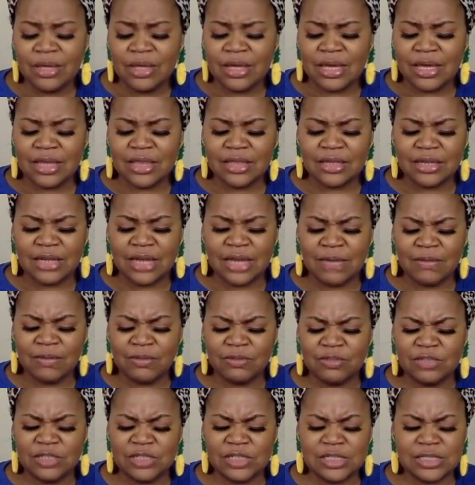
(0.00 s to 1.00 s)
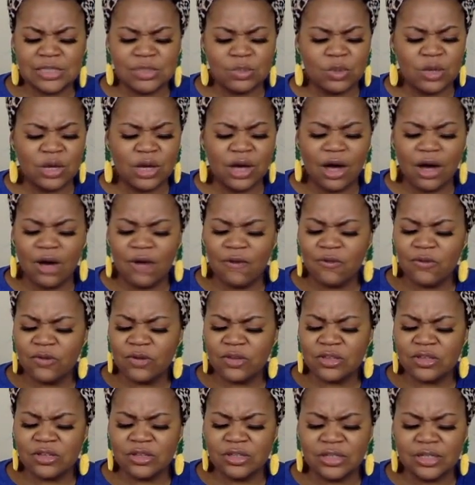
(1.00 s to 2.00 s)
in the name of Jesus. And we call
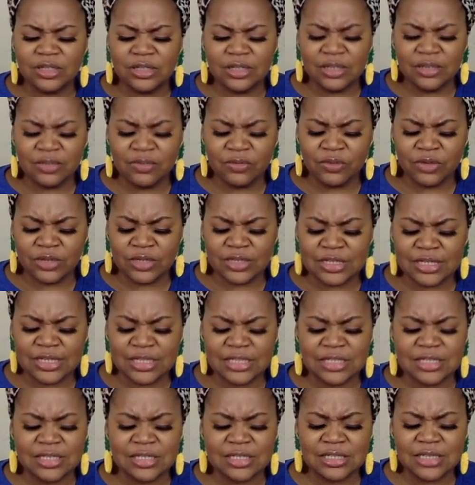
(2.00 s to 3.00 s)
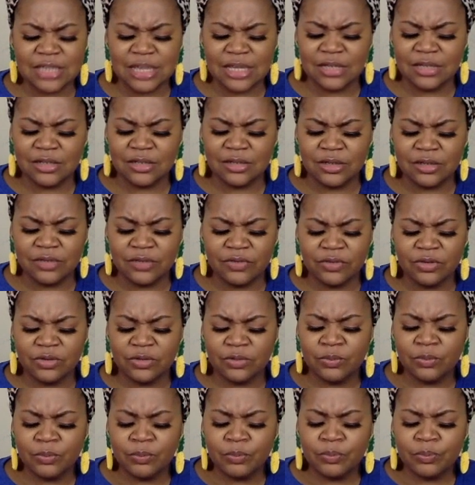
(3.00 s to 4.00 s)
forth your deliverance and to stay delivered.
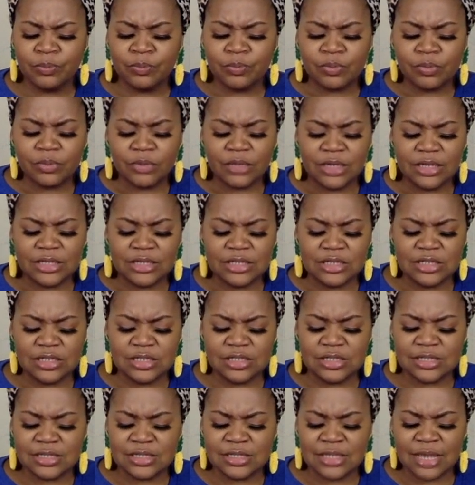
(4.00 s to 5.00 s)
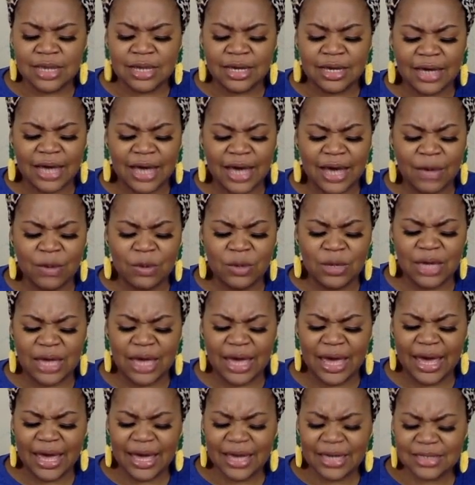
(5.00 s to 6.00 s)
In Jesus' name, God, we
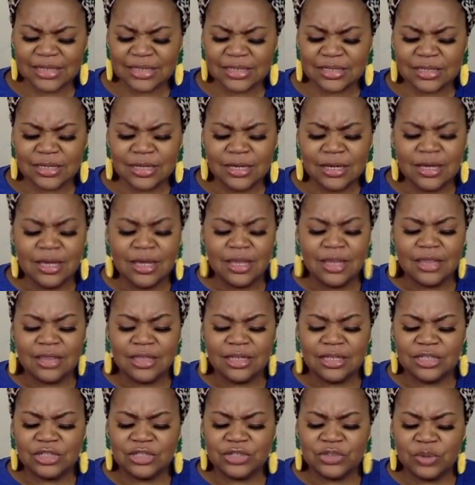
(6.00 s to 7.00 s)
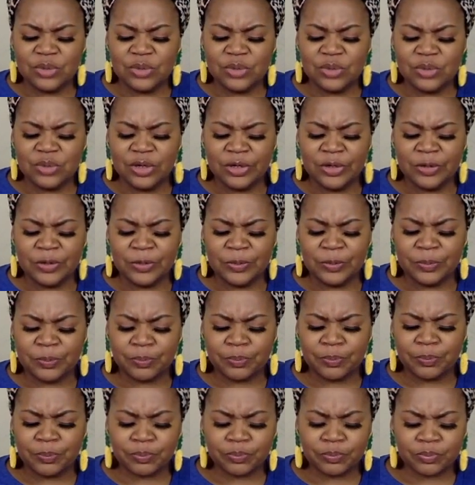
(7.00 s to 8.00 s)
ask that you um,
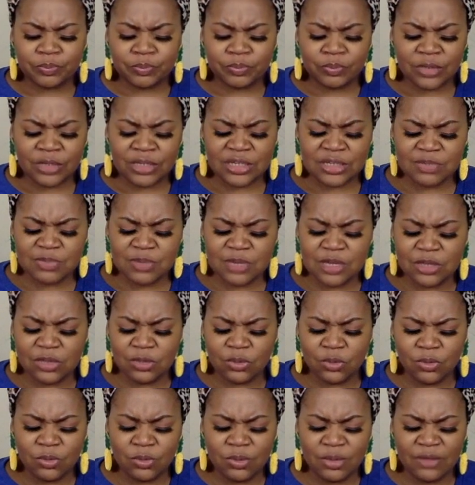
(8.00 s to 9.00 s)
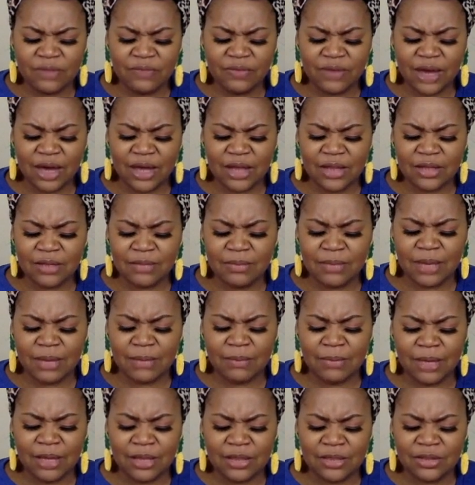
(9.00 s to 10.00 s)
speak through me, Father. Make
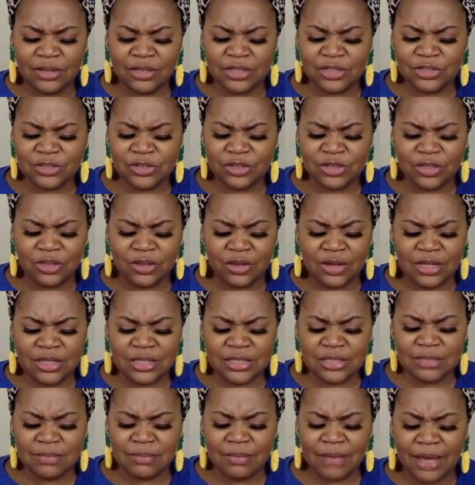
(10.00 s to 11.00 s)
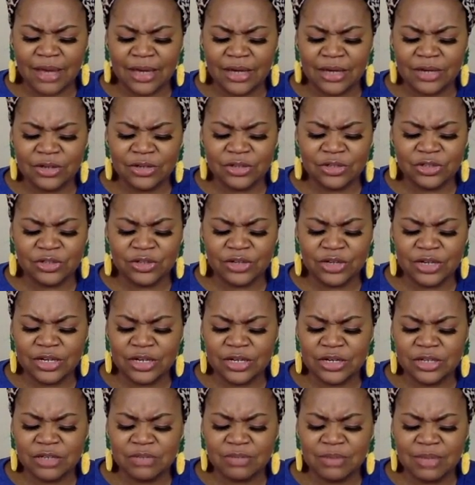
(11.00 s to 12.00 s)
my thoughts your thoughts, my ears your
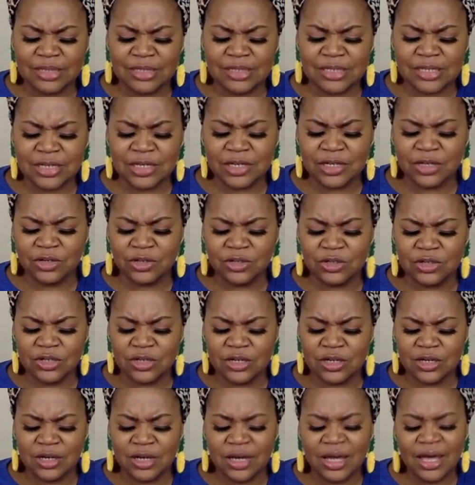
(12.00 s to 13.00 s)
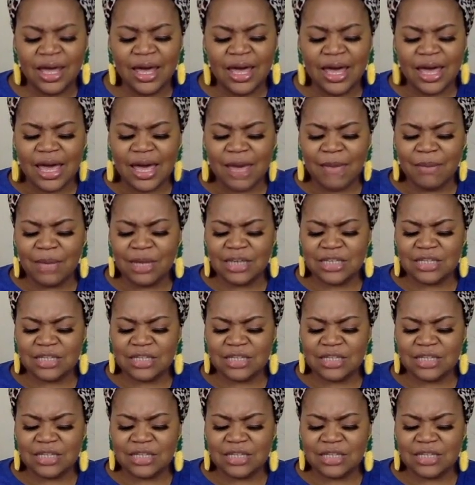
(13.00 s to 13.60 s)
ears, my tongue your tongue, and my